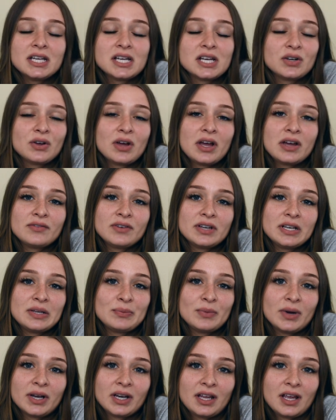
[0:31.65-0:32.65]
I don't have any
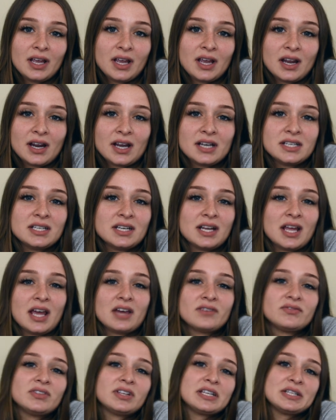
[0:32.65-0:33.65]
money and I didn't
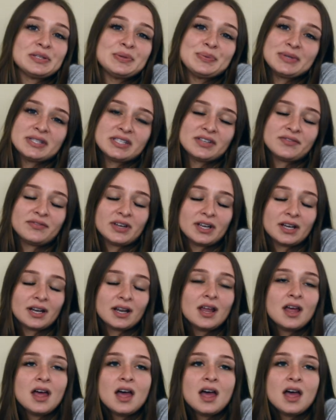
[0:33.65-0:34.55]
have like a specific